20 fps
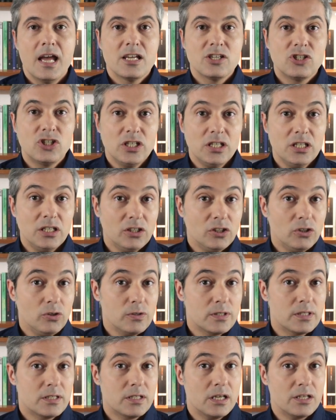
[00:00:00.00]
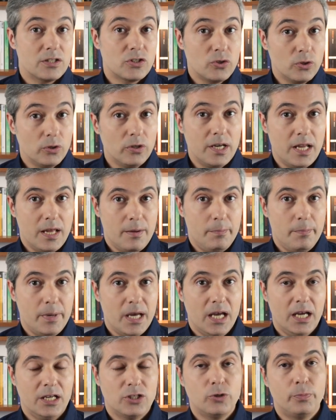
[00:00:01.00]
She used a pseudonym
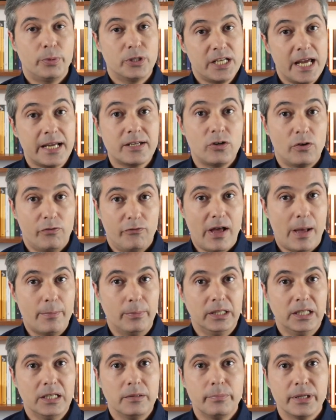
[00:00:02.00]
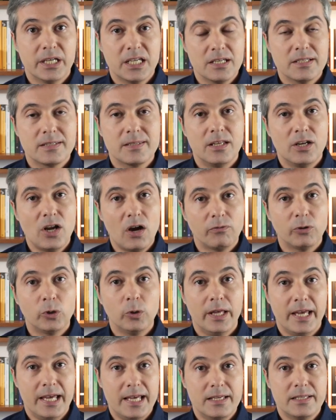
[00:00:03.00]
to protect her family because the
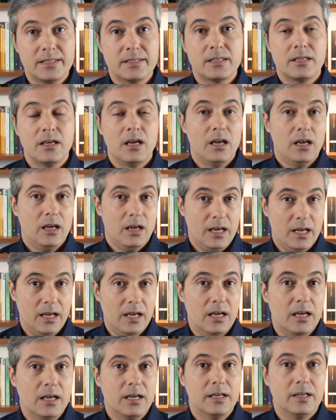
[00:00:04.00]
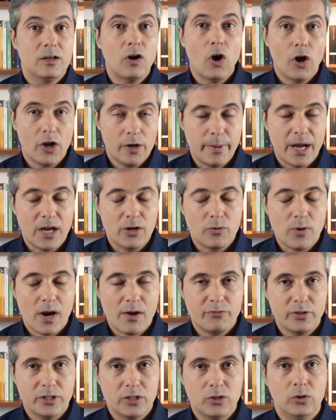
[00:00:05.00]
novel is
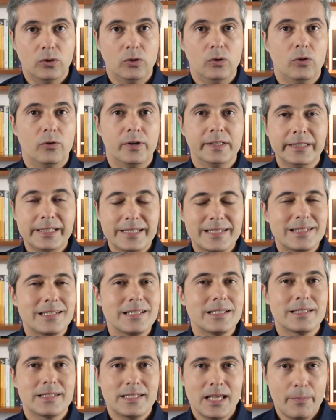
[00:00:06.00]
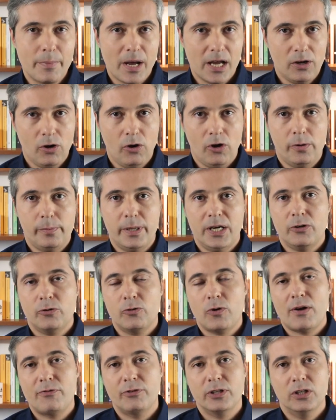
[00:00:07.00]
autobiographical, or at least
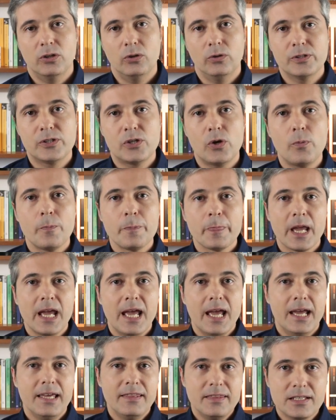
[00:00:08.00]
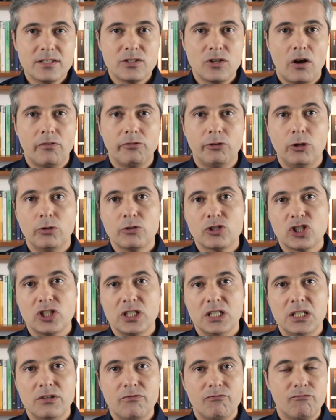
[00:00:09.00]
semi-autobiographical. So in this novel,
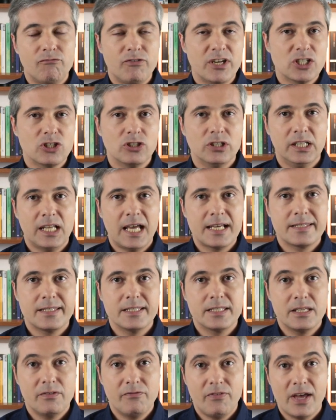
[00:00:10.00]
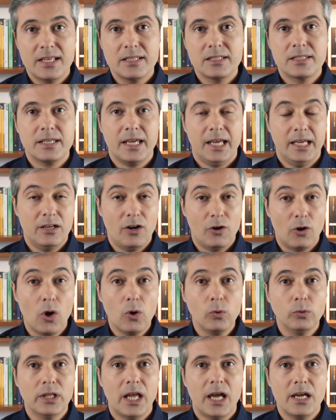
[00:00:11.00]
she fictionalizes events in her
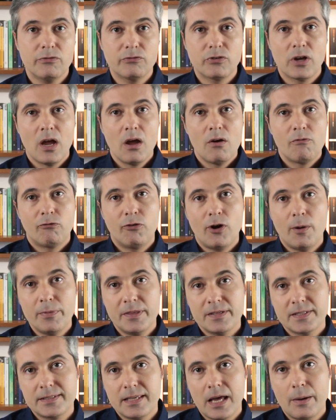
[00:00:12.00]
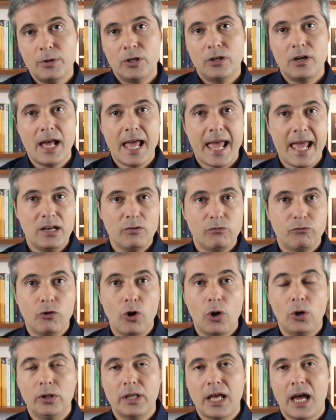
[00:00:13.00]
own life from the summer and
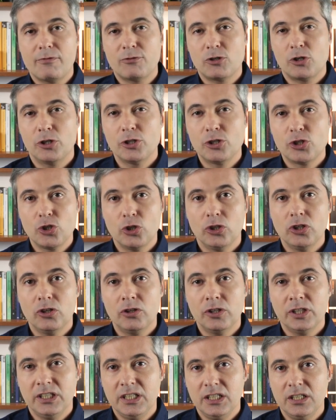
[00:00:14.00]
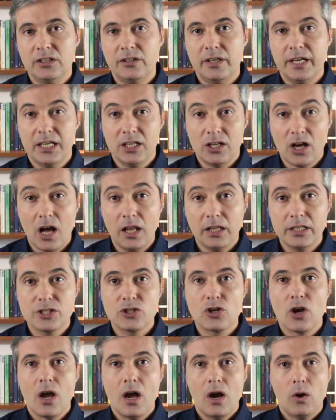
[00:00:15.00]
fall after her junior year in
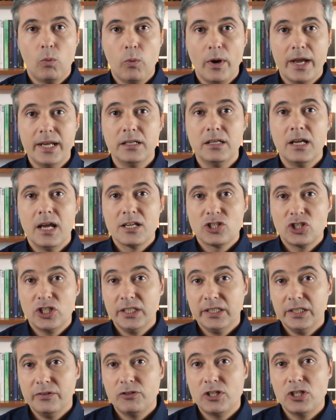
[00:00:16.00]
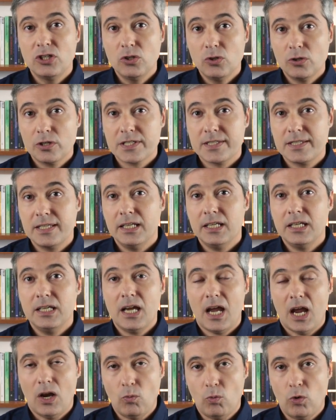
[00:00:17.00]
college, when she lived in New York
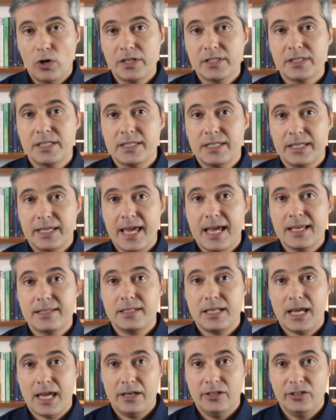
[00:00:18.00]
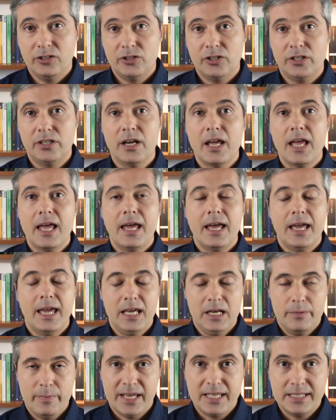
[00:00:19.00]
City and worked as a guest editor
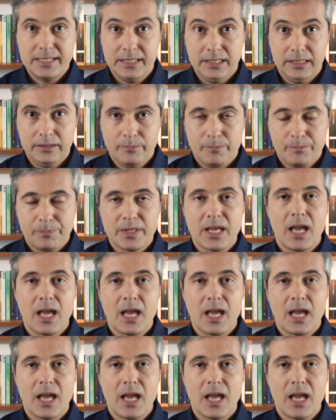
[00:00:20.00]
in a magazine.